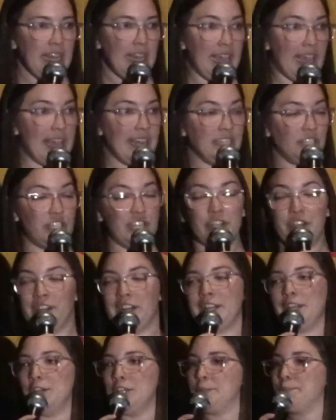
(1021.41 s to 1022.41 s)
and she
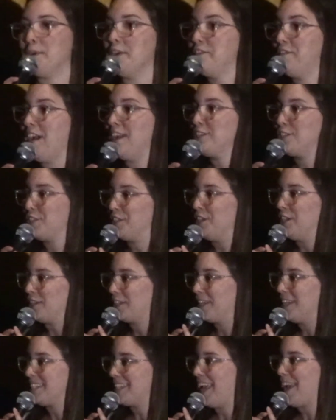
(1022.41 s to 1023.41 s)
couldn't use
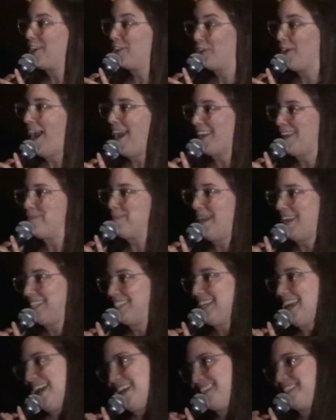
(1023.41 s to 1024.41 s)
professional because I cried at
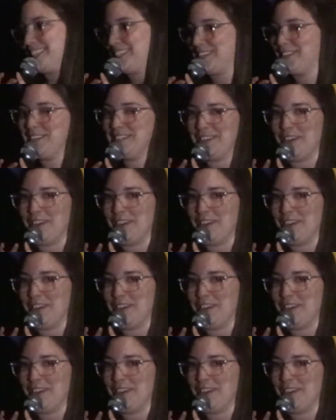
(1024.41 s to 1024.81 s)
my desk